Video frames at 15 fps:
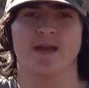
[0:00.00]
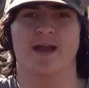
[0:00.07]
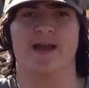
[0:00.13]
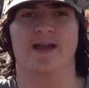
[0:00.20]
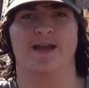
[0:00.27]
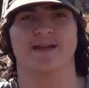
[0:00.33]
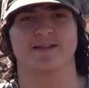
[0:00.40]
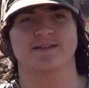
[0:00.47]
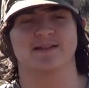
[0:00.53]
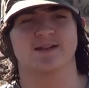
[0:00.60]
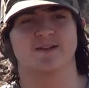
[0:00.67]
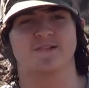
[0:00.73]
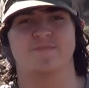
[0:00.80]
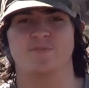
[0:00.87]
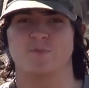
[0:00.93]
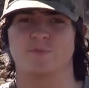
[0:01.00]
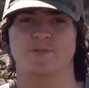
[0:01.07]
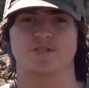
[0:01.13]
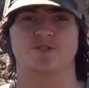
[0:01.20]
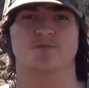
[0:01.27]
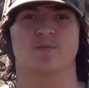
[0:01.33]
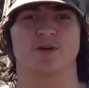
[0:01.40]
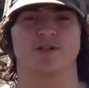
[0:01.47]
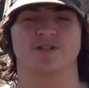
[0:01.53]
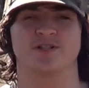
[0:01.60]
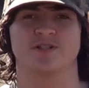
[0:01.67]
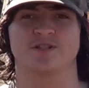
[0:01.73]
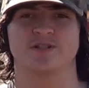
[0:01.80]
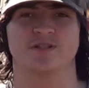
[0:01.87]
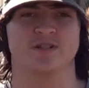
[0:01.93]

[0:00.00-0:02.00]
And uh, if you want to just watch